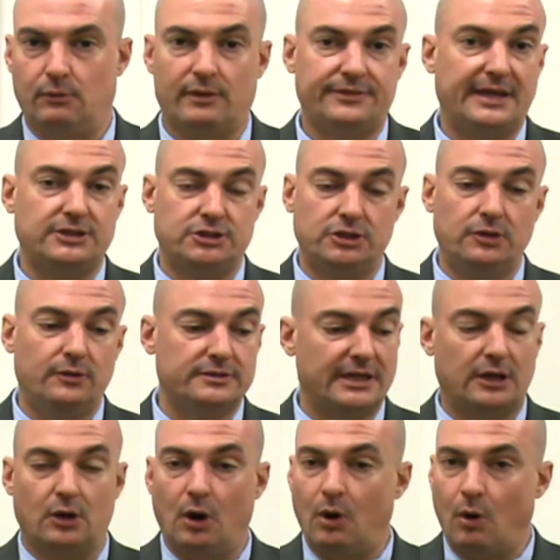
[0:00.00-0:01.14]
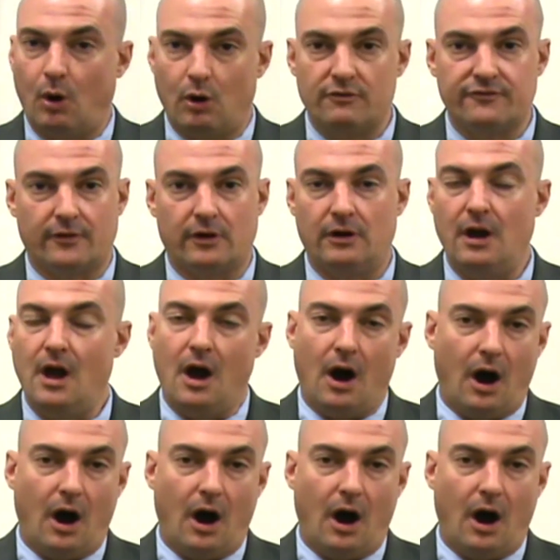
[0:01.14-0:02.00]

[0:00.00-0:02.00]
What they do is they go over